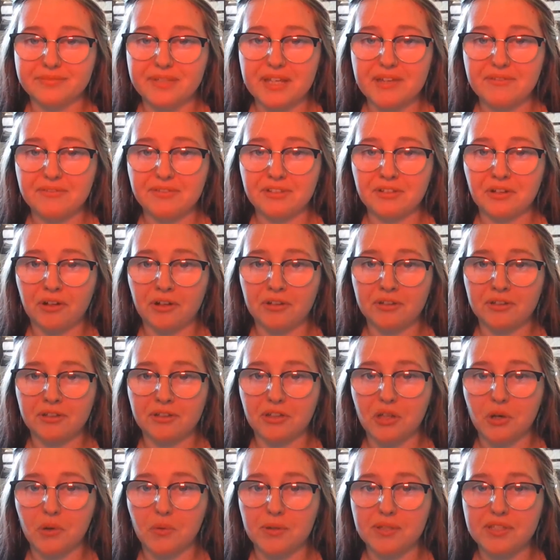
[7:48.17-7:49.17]
Even on the
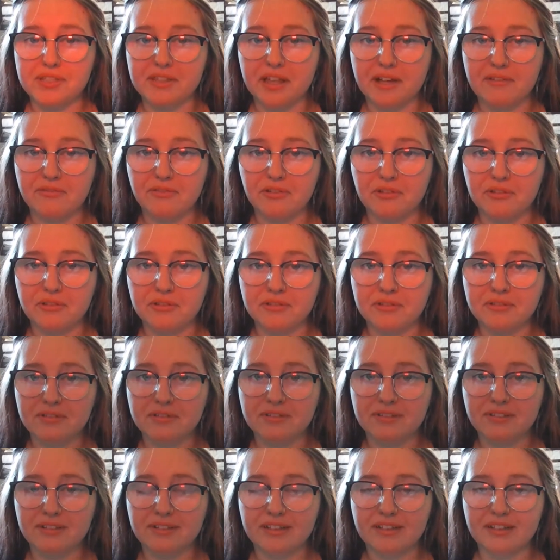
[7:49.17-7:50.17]
lowest level,
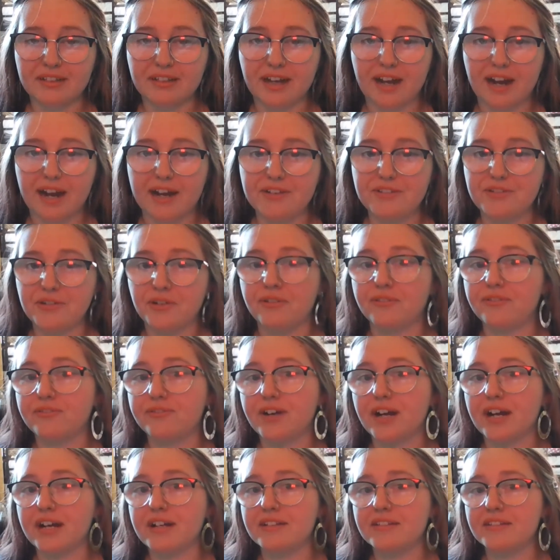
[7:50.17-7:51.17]
I don't
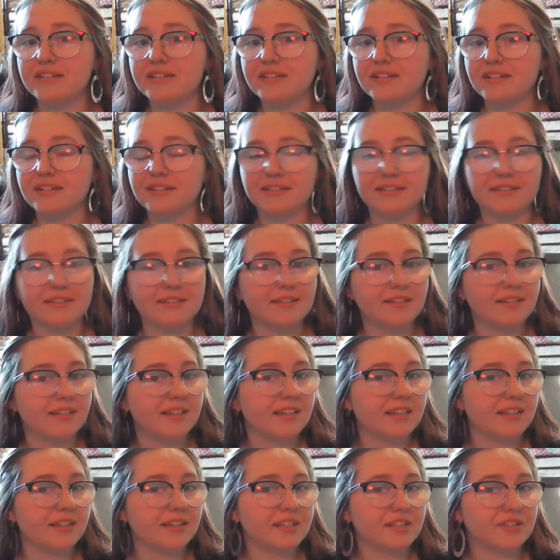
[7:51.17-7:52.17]
find
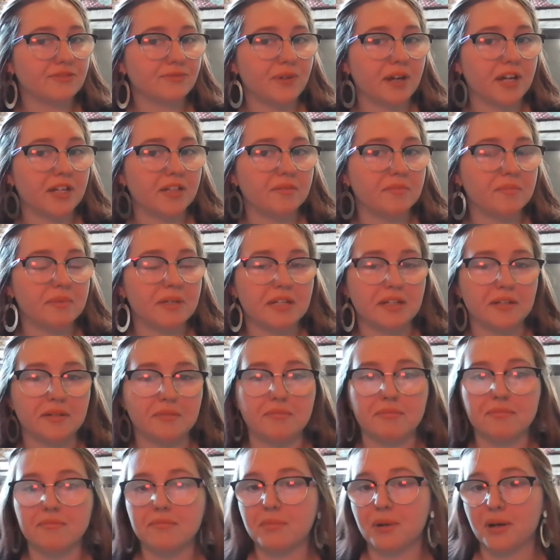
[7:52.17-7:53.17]
this red
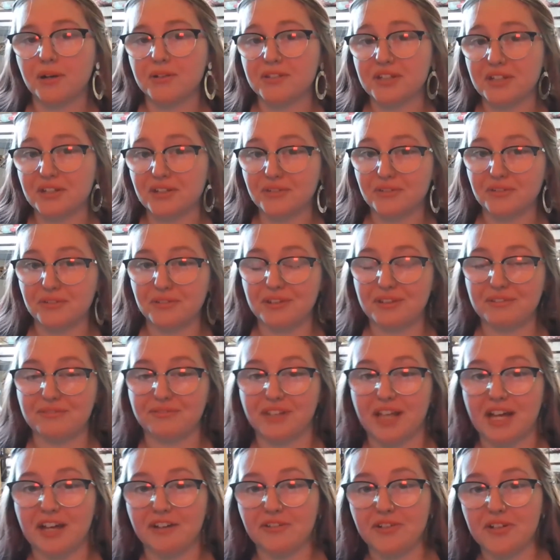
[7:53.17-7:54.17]
being particularly
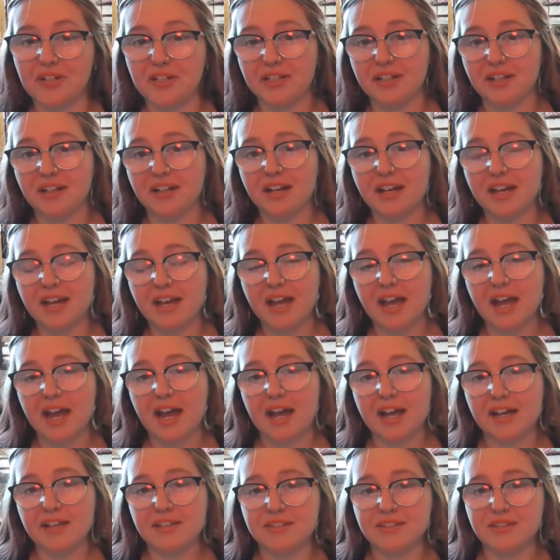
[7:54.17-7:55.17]
flattering
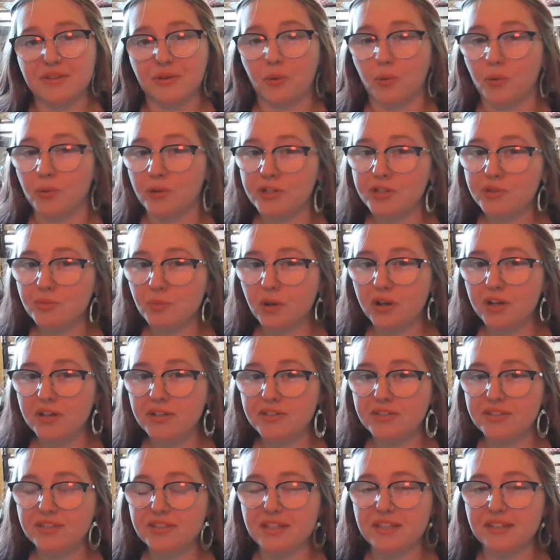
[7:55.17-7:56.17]
as the orange
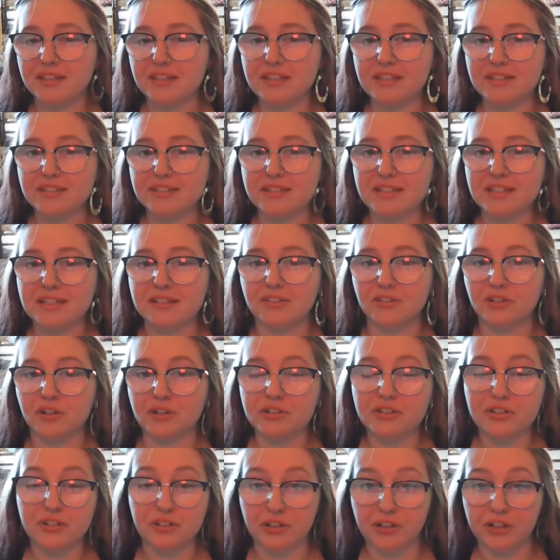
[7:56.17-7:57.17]
was. At least it
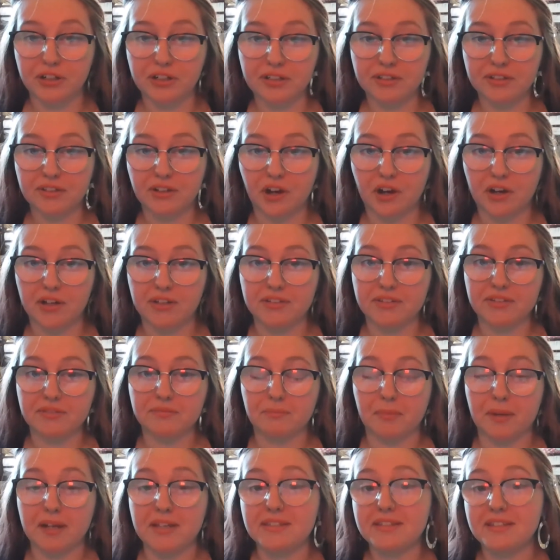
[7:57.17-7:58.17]
looked good on
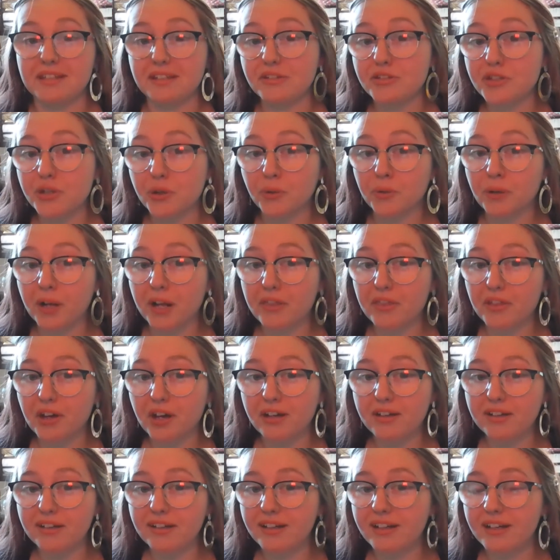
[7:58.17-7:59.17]
my skin tone, I
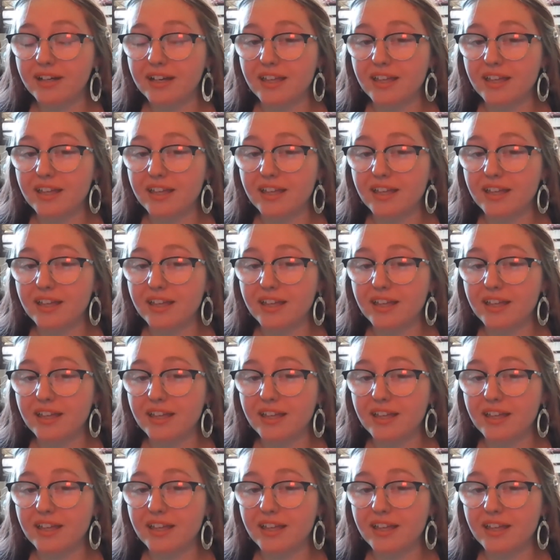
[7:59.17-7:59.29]
thought.